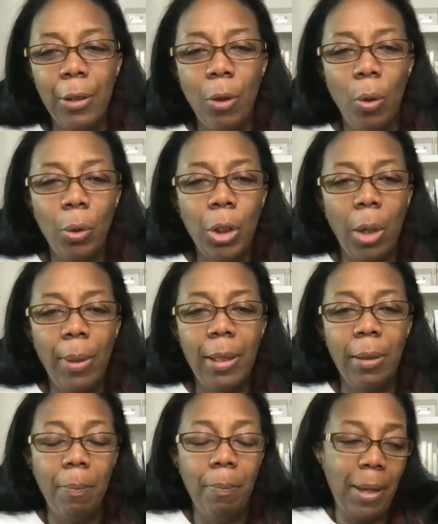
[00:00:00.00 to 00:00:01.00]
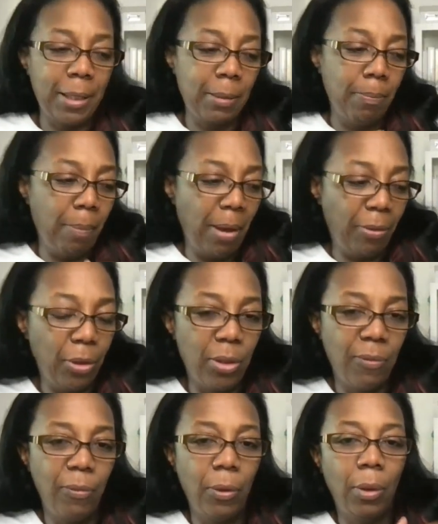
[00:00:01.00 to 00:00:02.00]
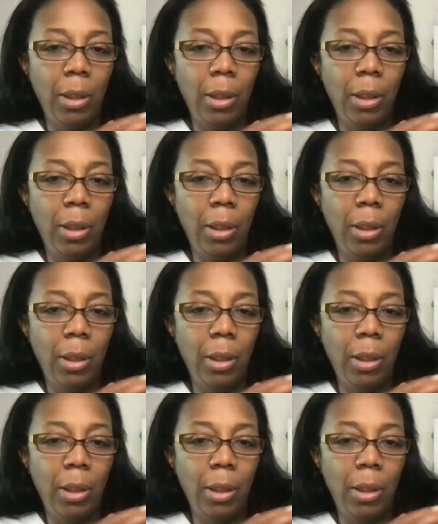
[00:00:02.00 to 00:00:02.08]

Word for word: not knowing the best methods for